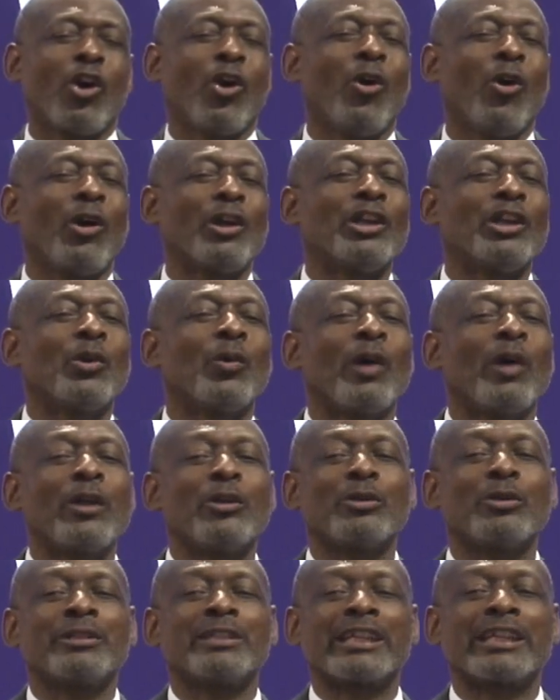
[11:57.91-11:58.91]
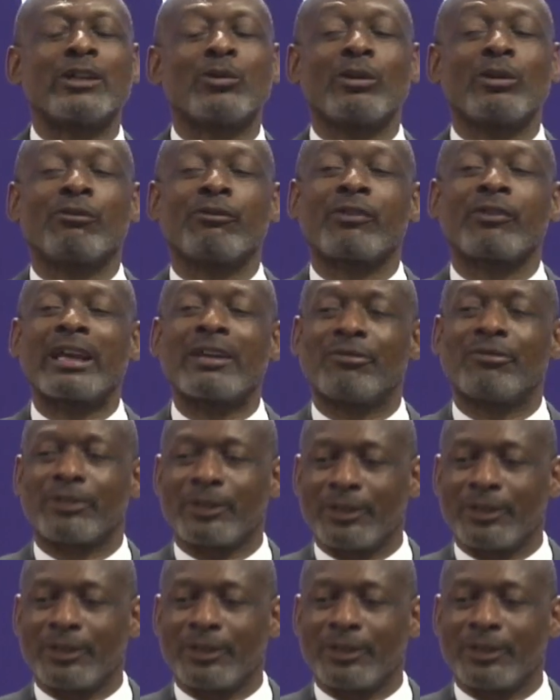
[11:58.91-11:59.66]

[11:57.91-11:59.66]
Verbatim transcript: only way you deal with favor